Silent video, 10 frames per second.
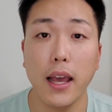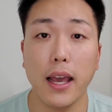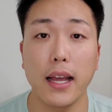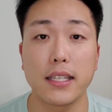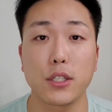
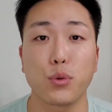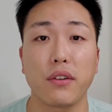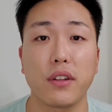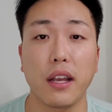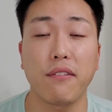And since we
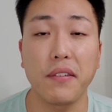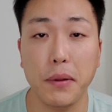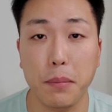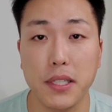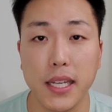have to take
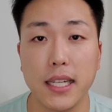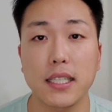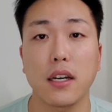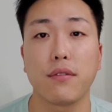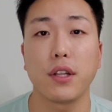
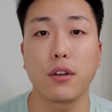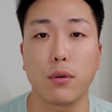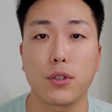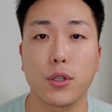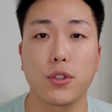50% of the
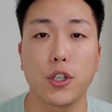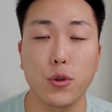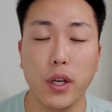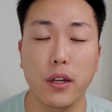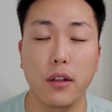donor zone to
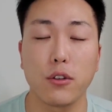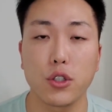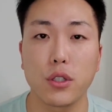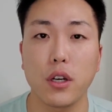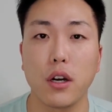create an
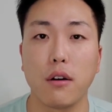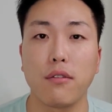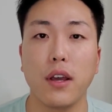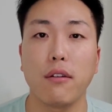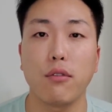illusion
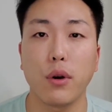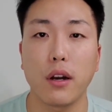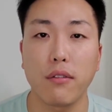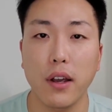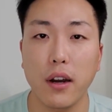of a full head
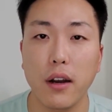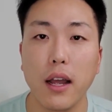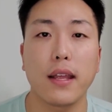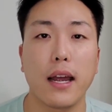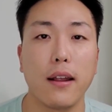of hair,
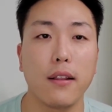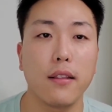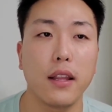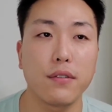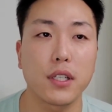that
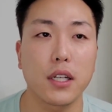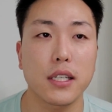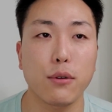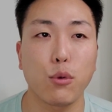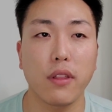leaves
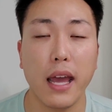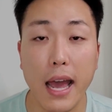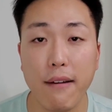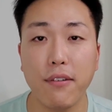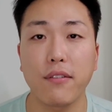us with
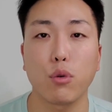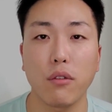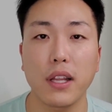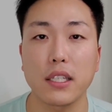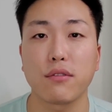half of
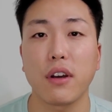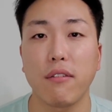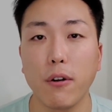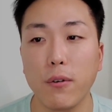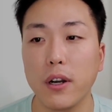
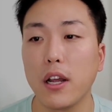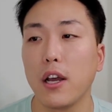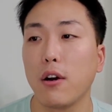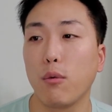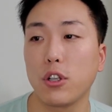12,500,
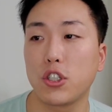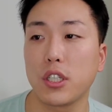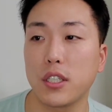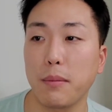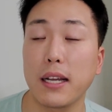which
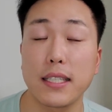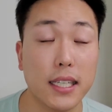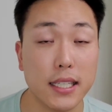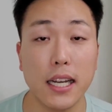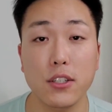is about
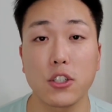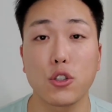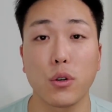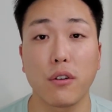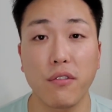
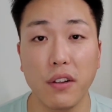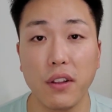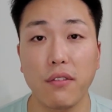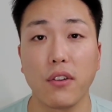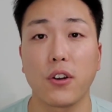
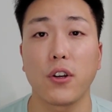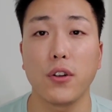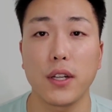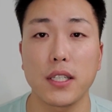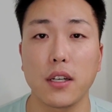6,250 follicular units